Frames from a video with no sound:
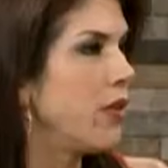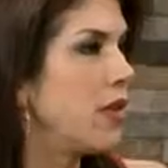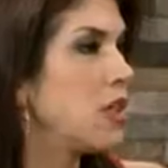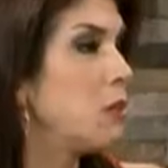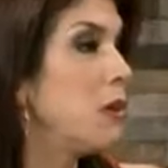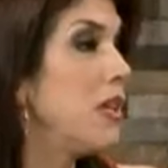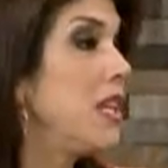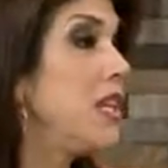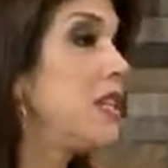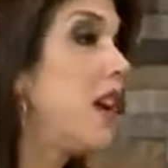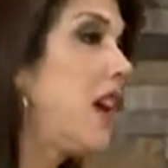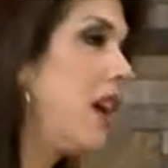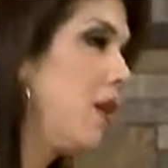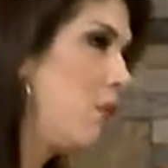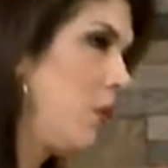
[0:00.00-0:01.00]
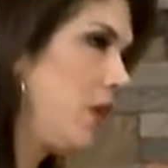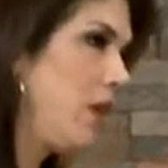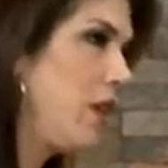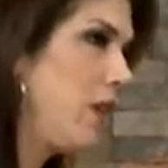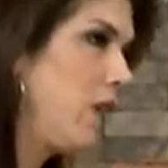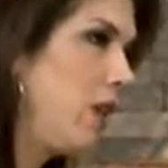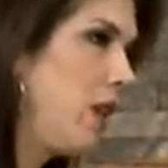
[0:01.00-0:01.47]
than spending time
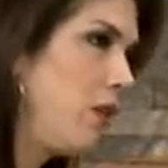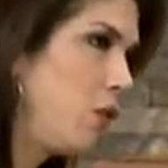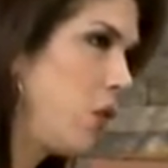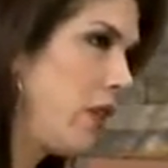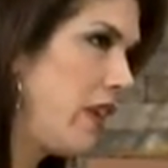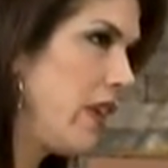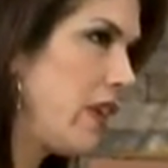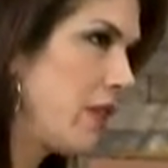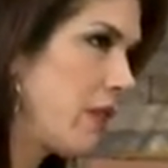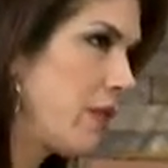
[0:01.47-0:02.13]
with the loved one there.